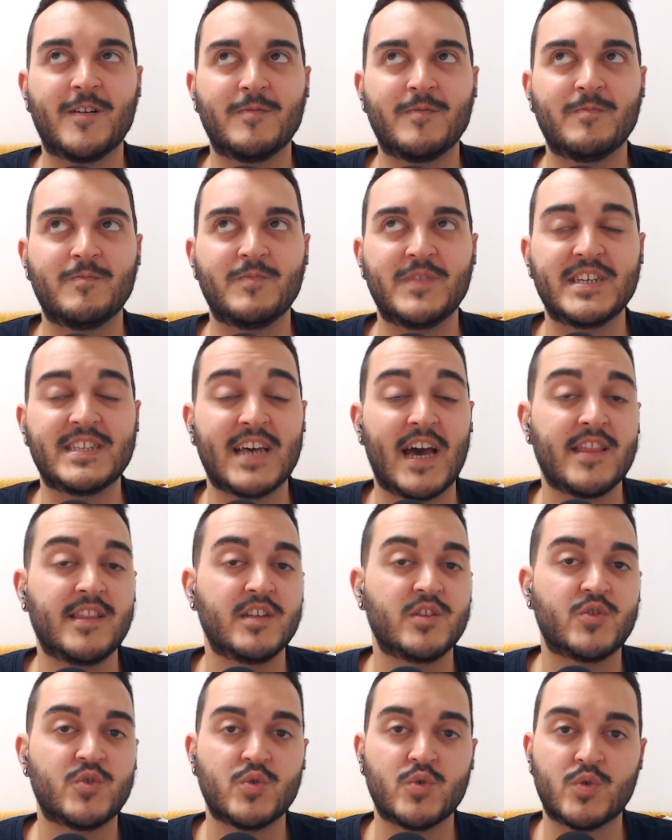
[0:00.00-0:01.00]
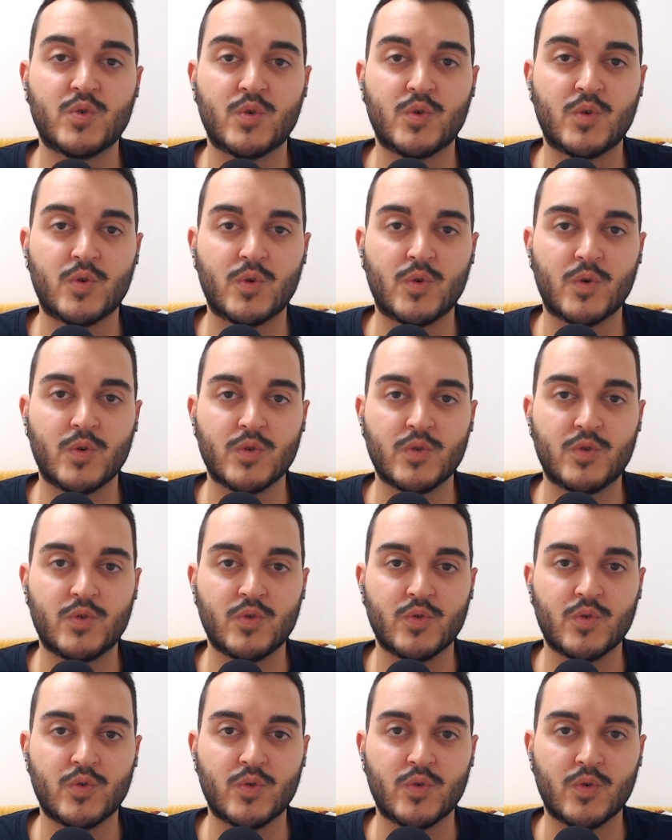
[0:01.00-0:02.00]
decided
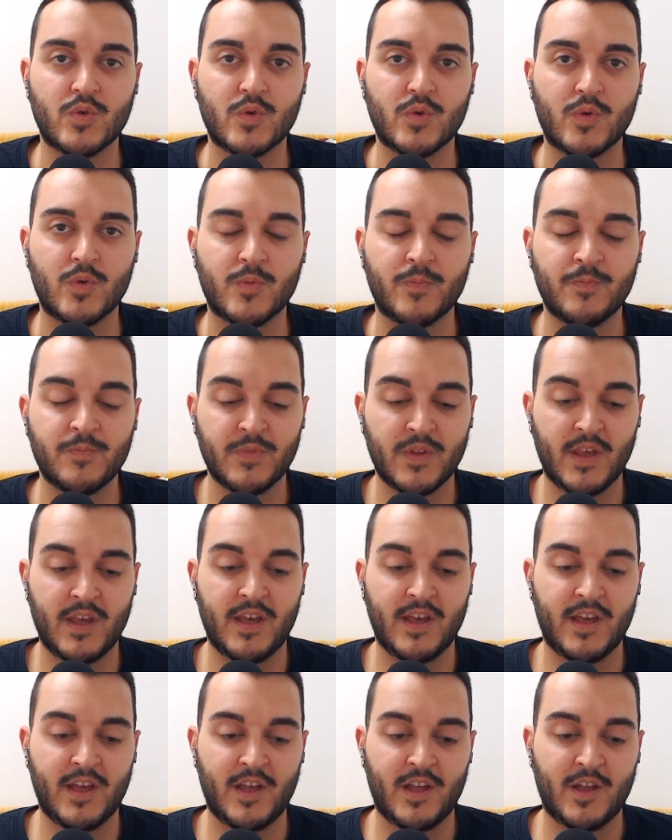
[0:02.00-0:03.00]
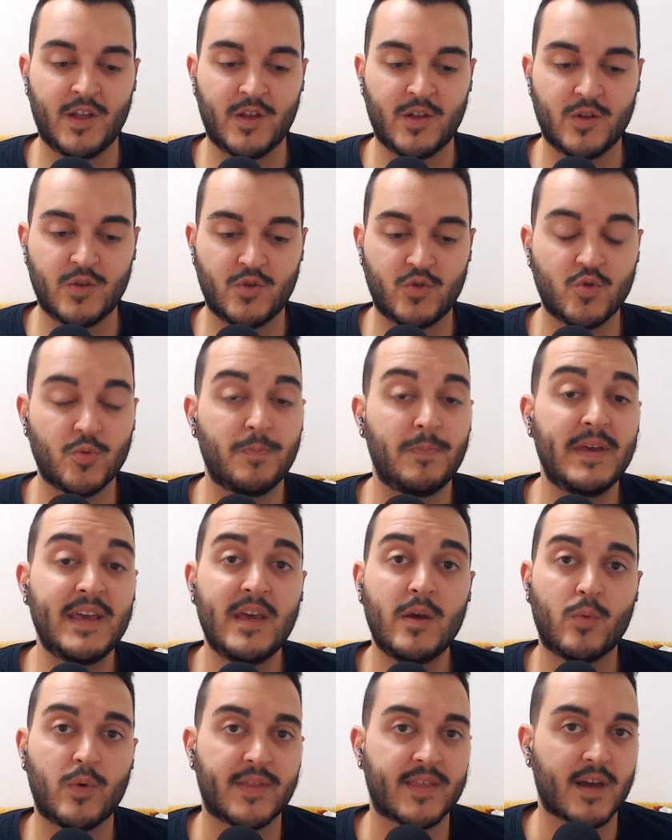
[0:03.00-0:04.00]
to
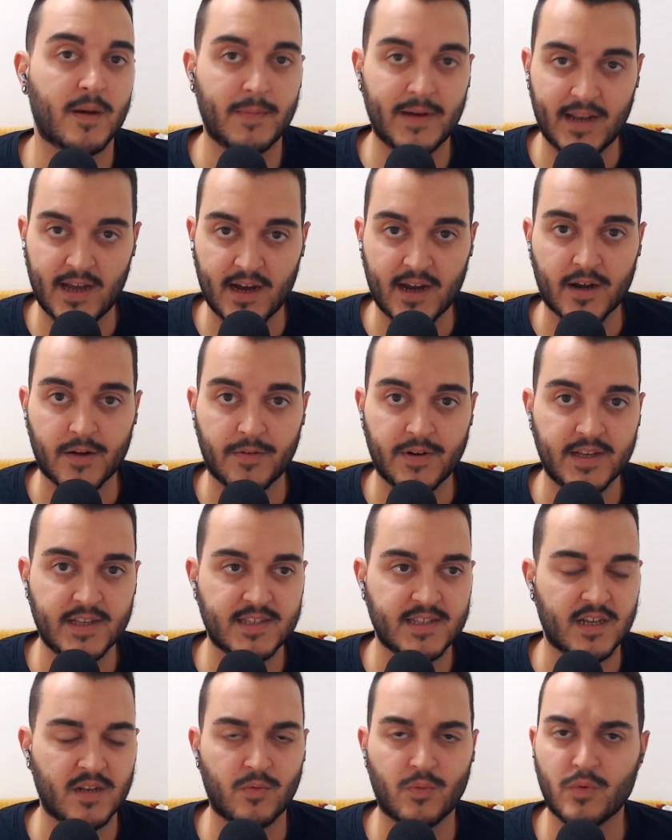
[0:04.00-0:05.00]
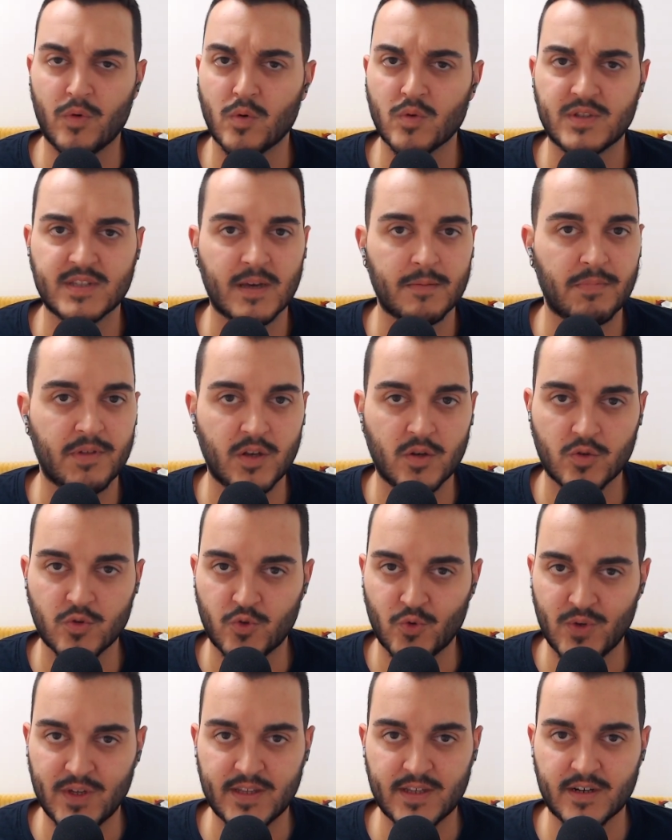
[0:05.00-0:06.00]
be with Kamala Harris and wrote something on
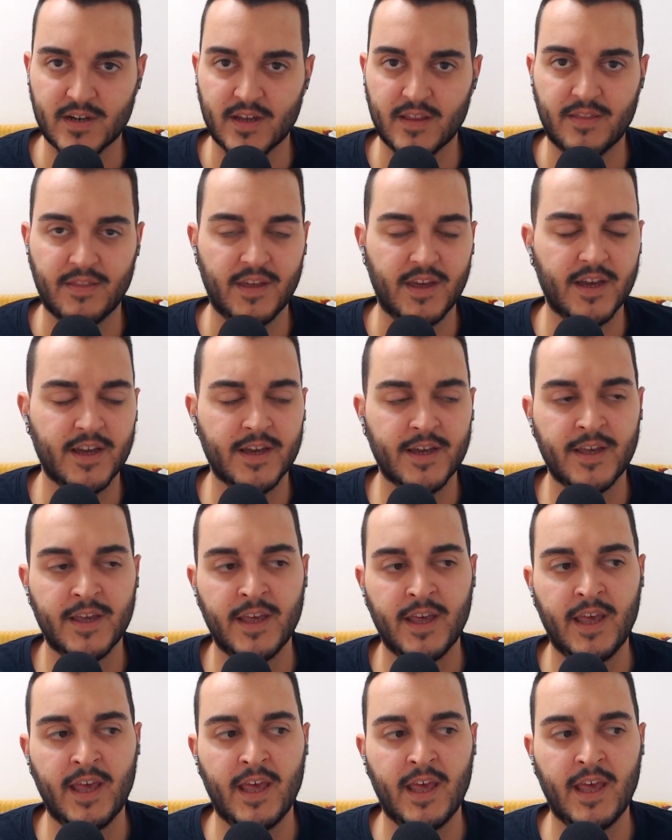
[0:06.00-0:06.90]
Twitter, I think.